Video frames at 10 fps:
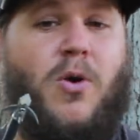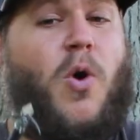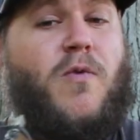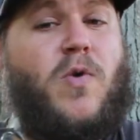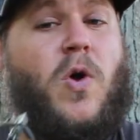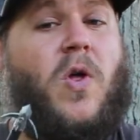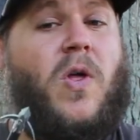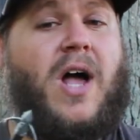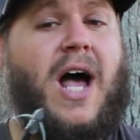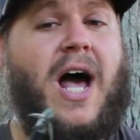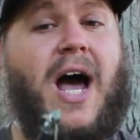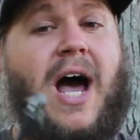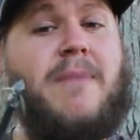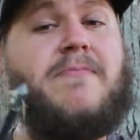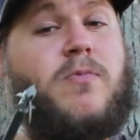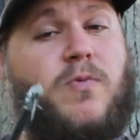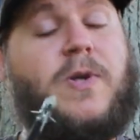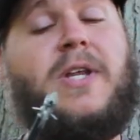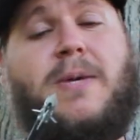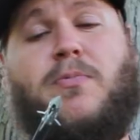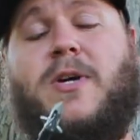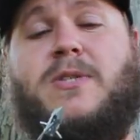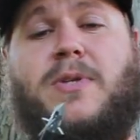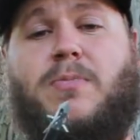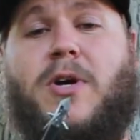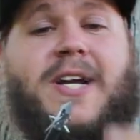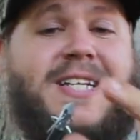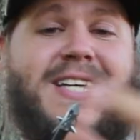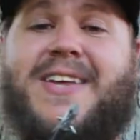Overall, I'm really impressed with the broadheads.